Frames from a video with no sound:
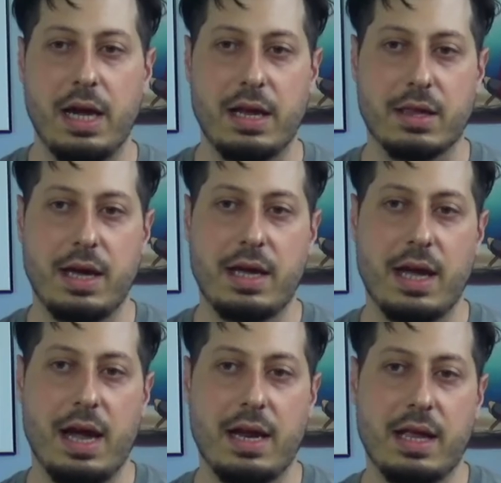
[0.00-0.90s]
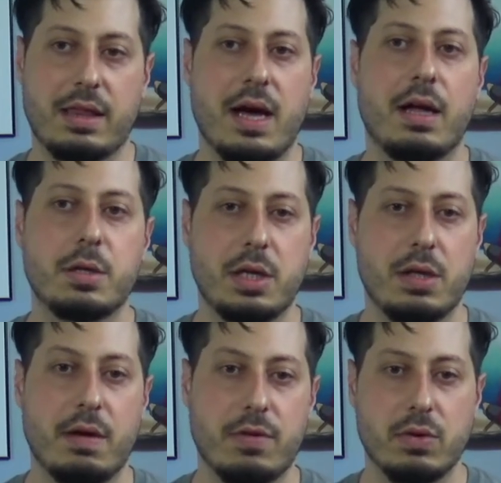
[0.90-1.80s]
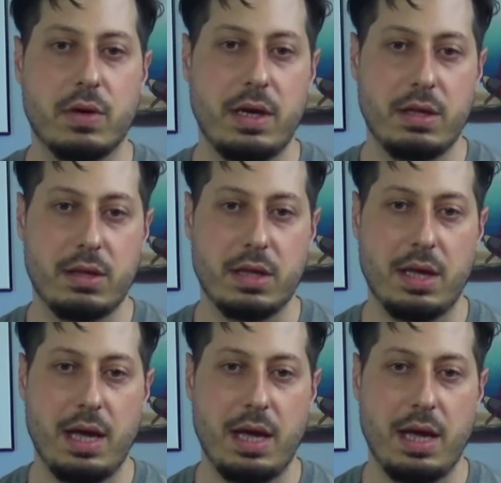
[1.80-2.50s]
It's like an anthology of stories.